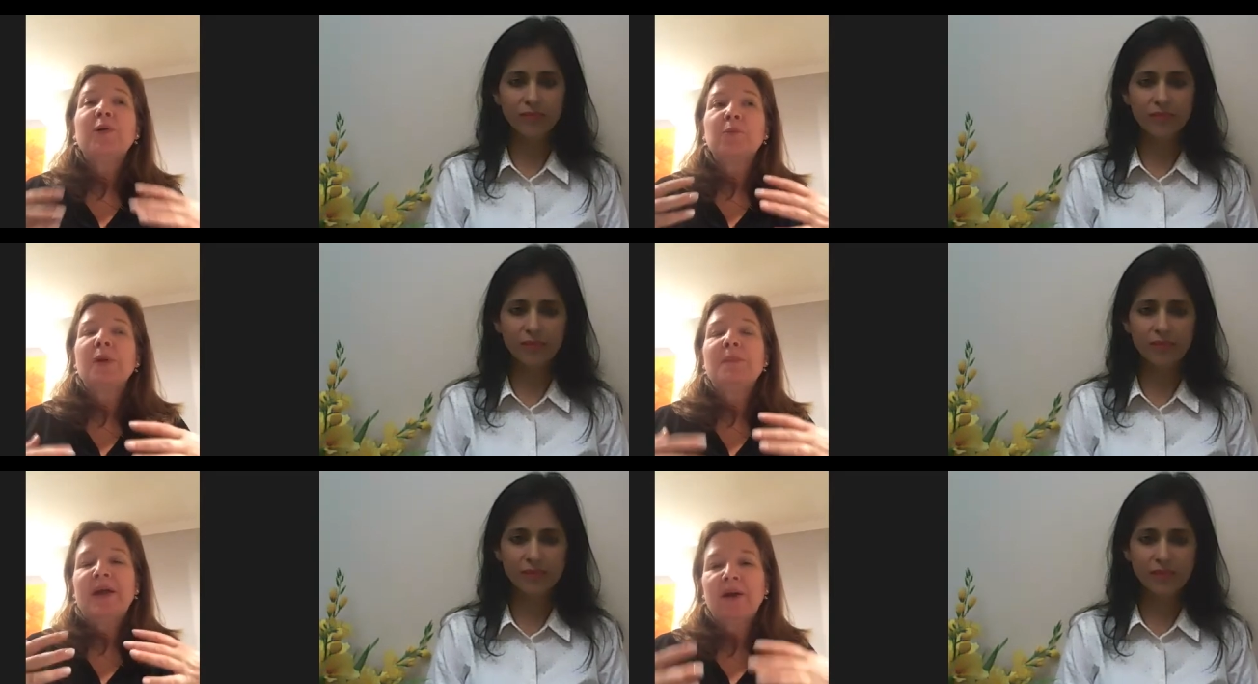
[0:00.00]
Speaker 1: we make
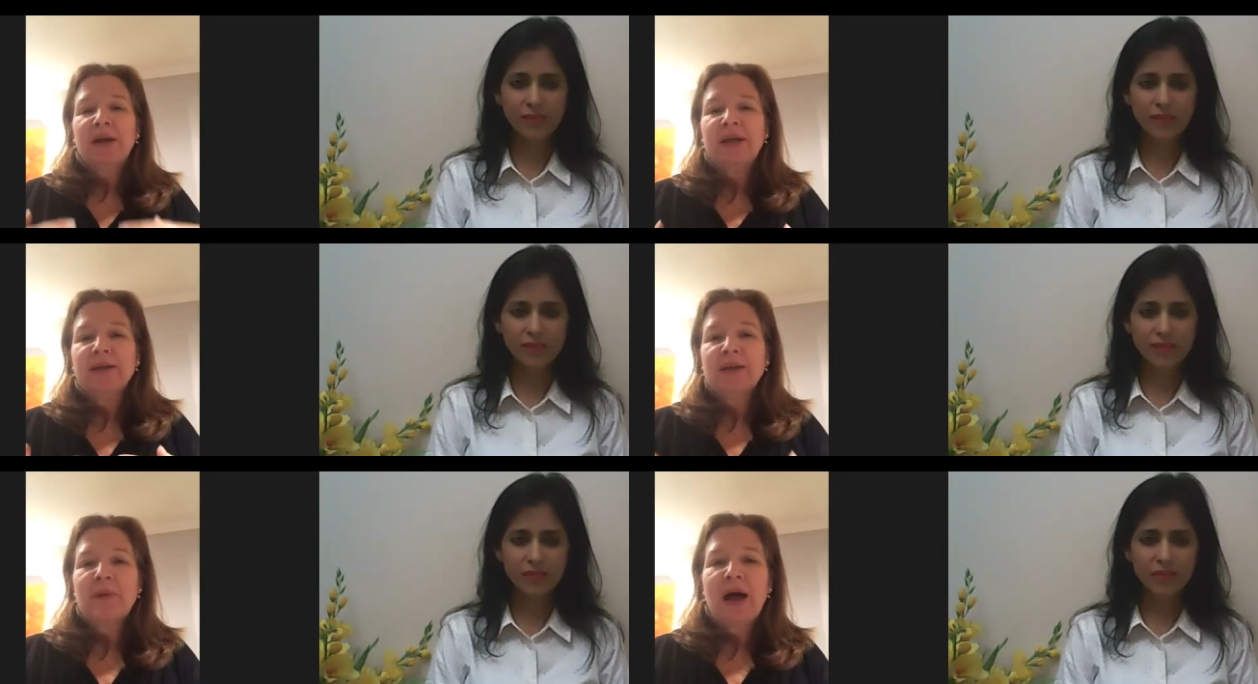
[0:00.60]
our healing
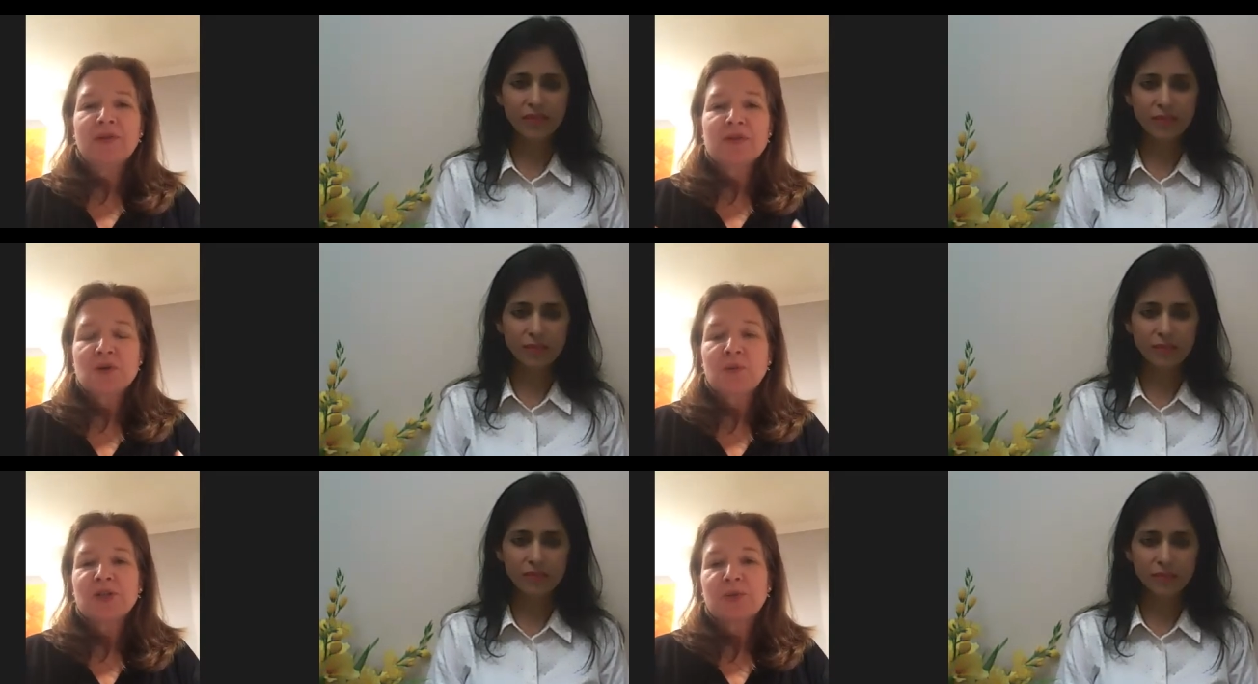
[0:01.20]
path so
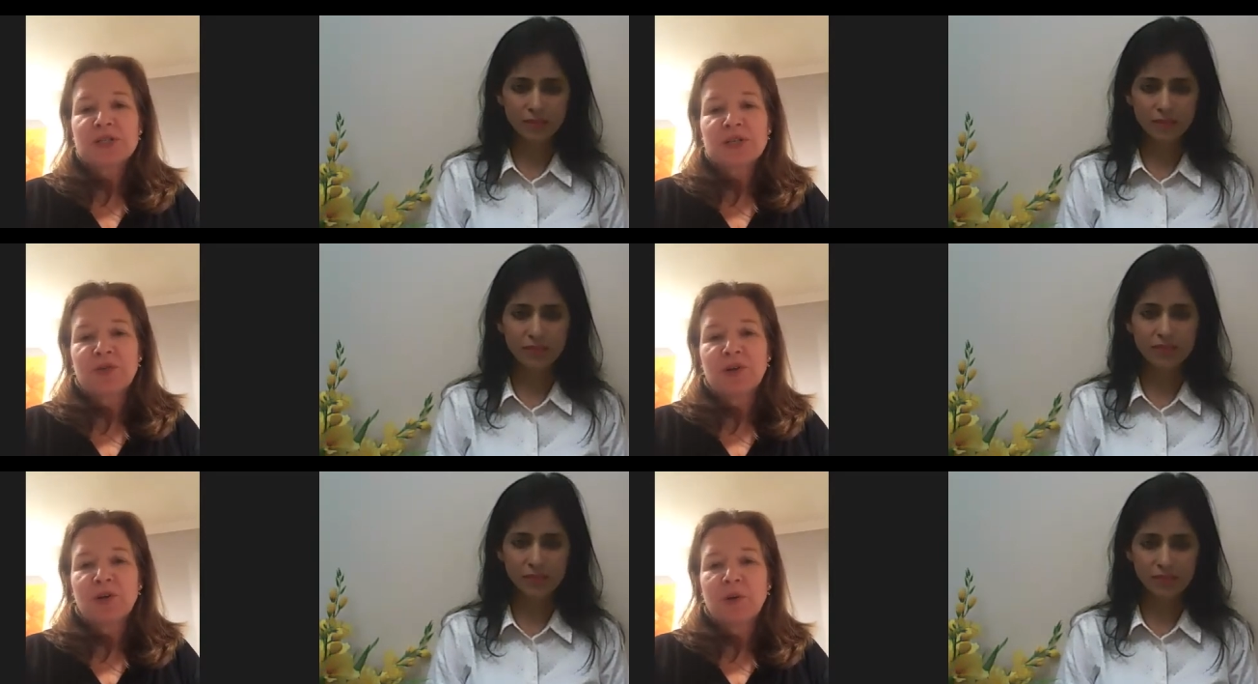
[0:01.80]
much more
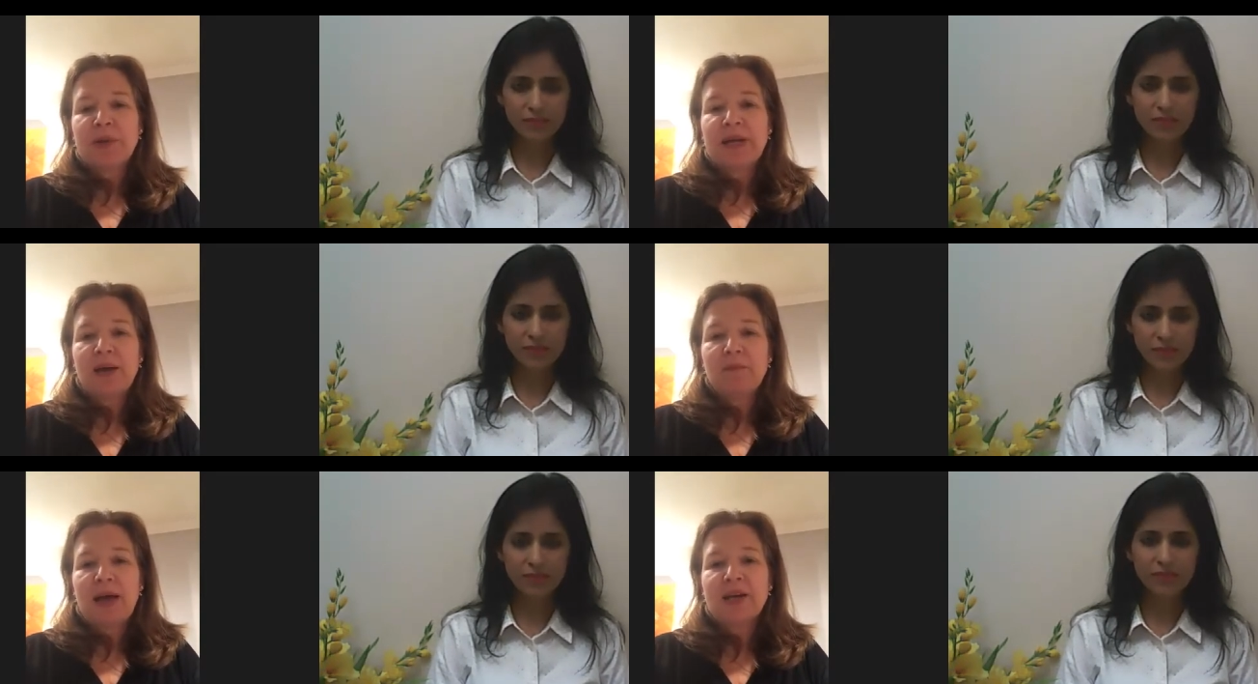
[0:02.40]
difficult when we can't
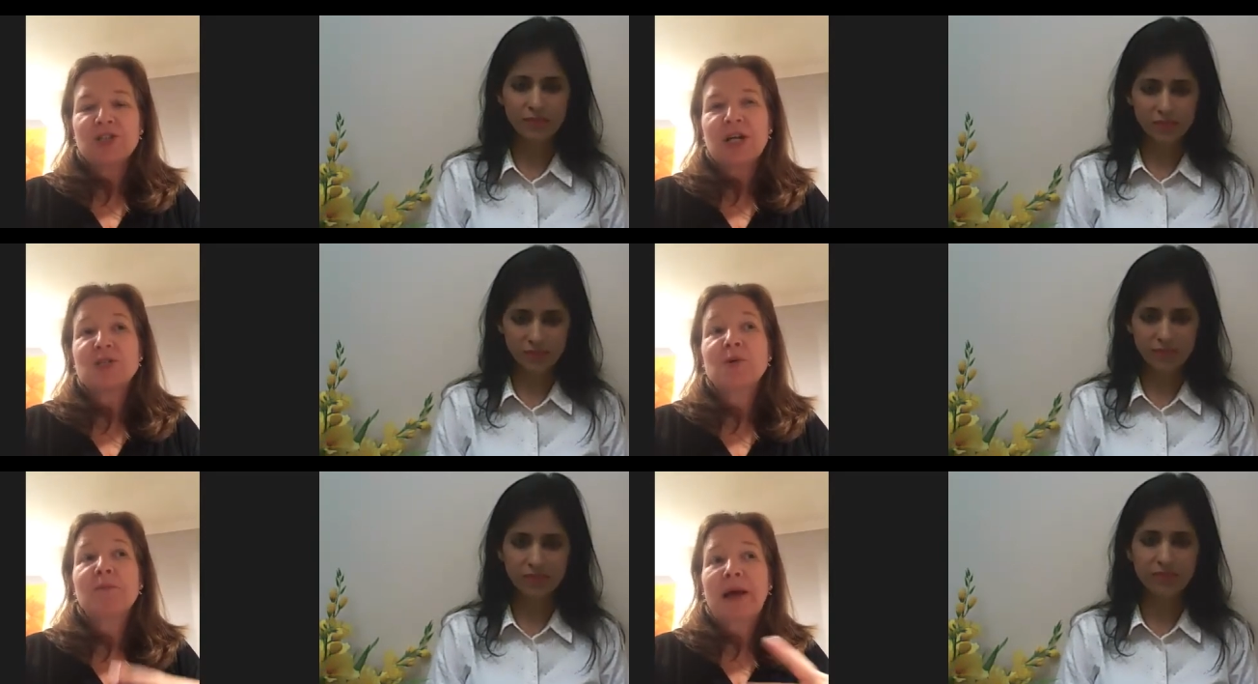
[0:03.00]
manage that so
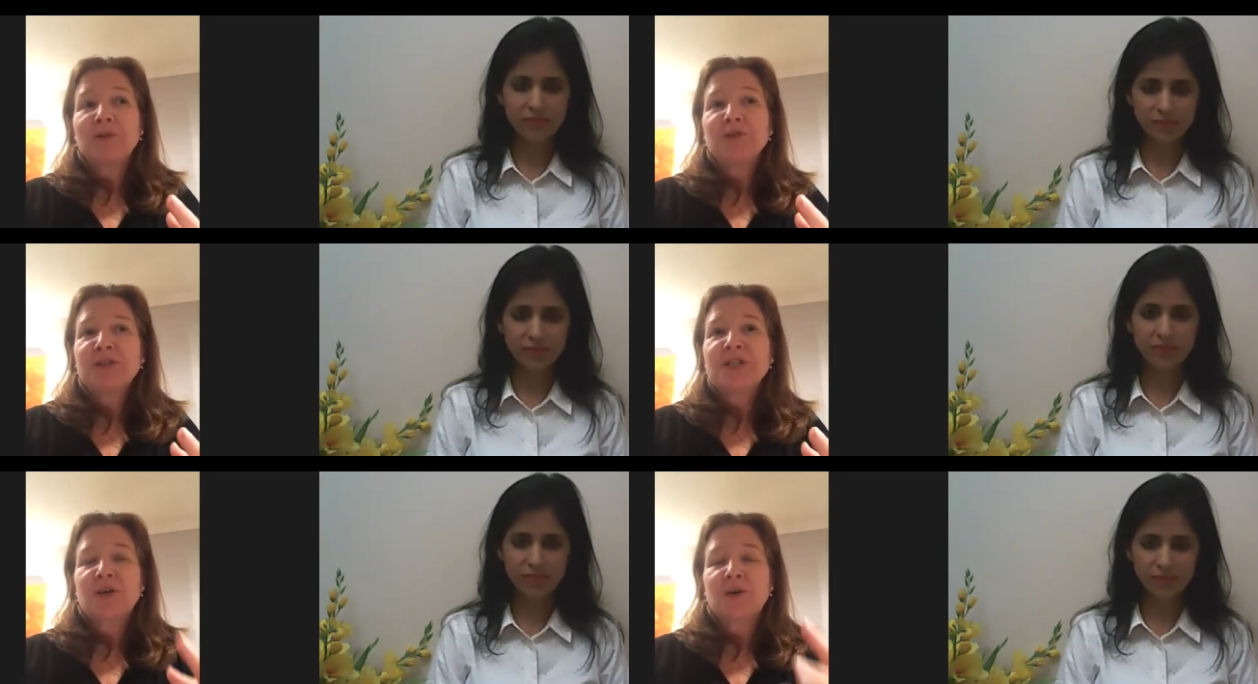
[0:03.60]
boundaries
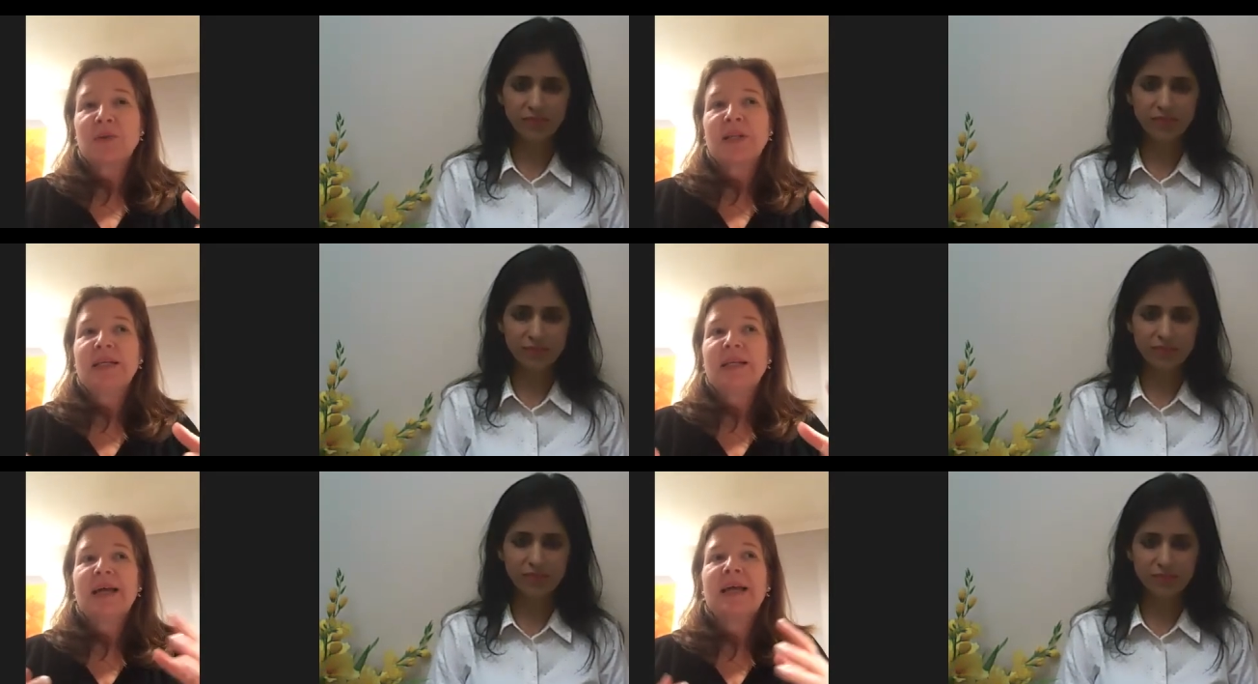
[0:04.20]
are really
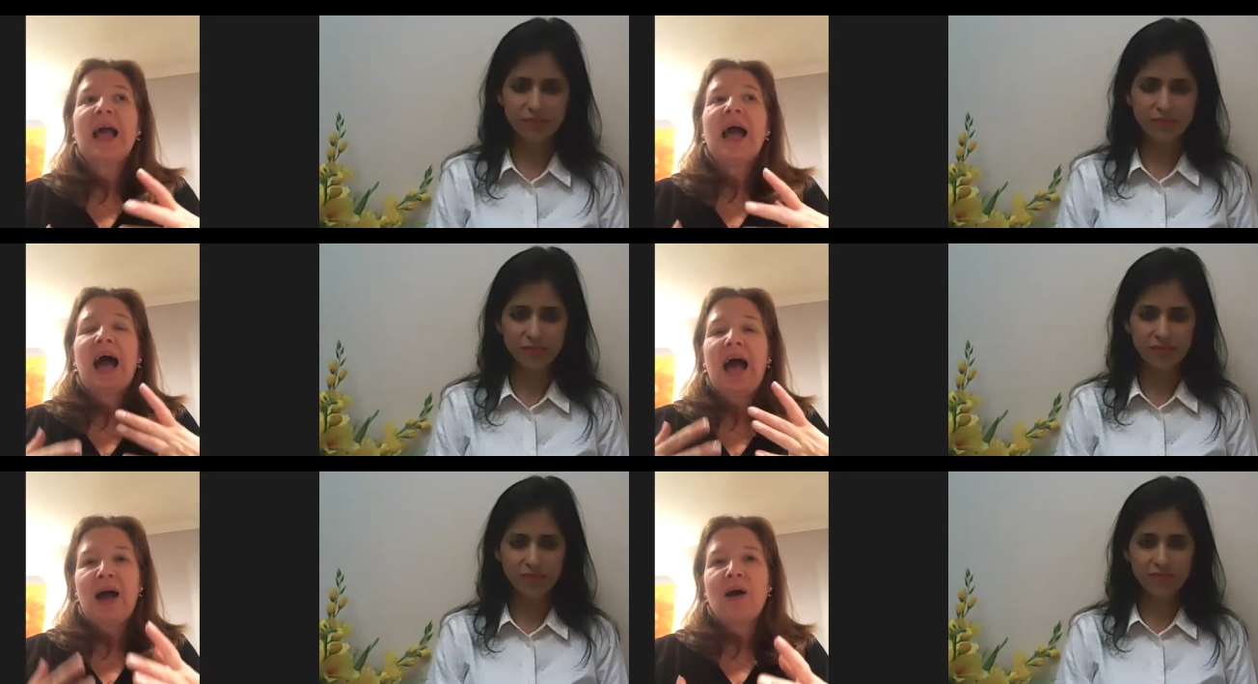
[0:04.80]
like
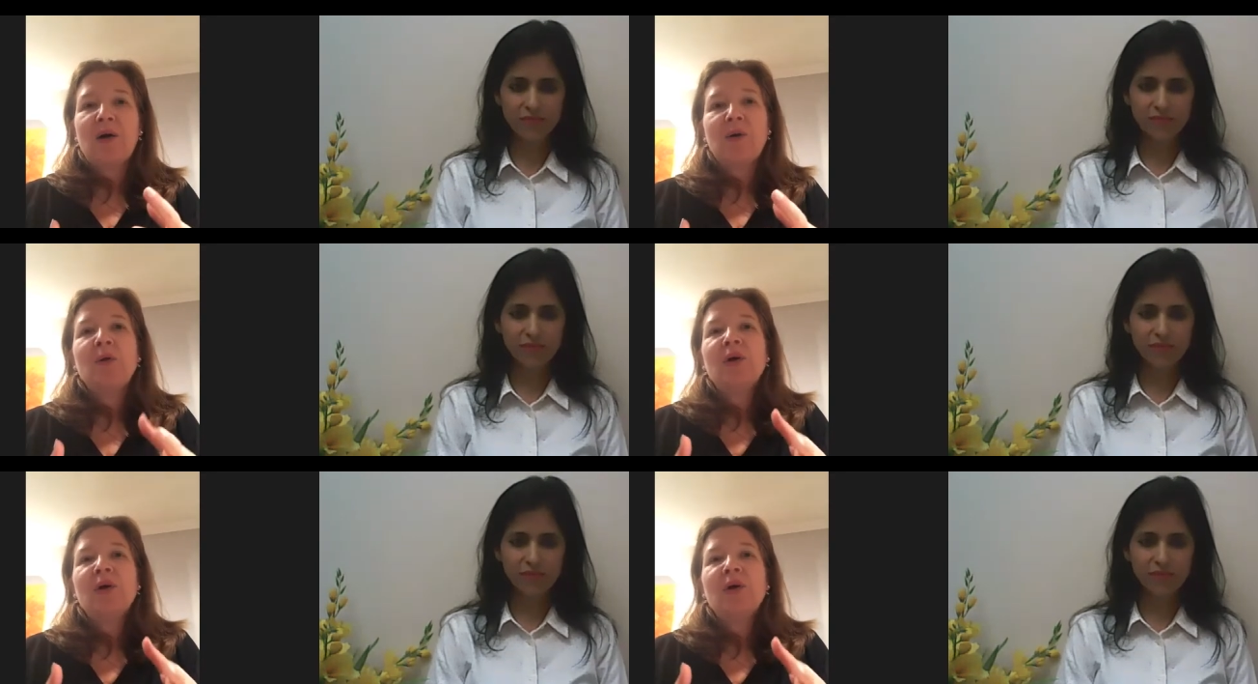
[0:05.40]
how